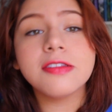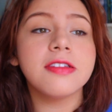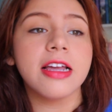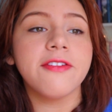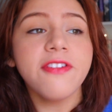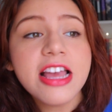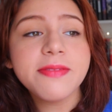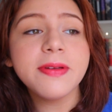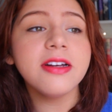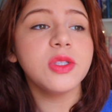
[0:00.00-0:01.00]
It's like
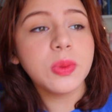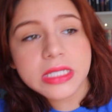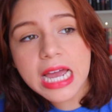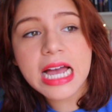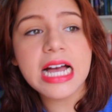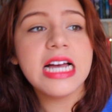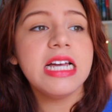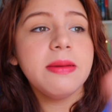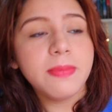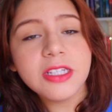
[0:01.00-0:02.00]
Facebook, Twitter,
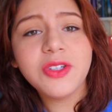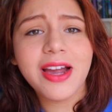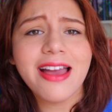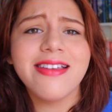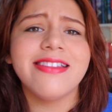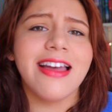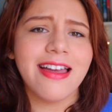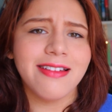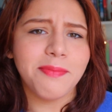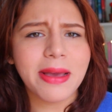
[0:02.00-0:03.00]
Pinterest,
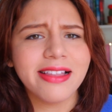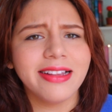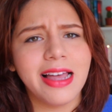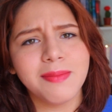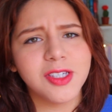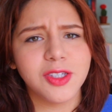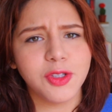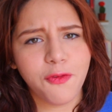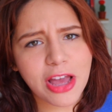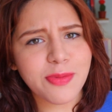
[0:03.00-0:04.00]
and basically I'm just
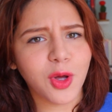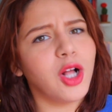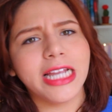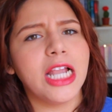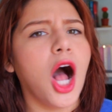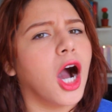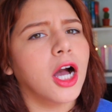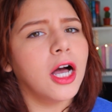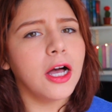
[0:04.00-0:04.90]
Facebook all day long.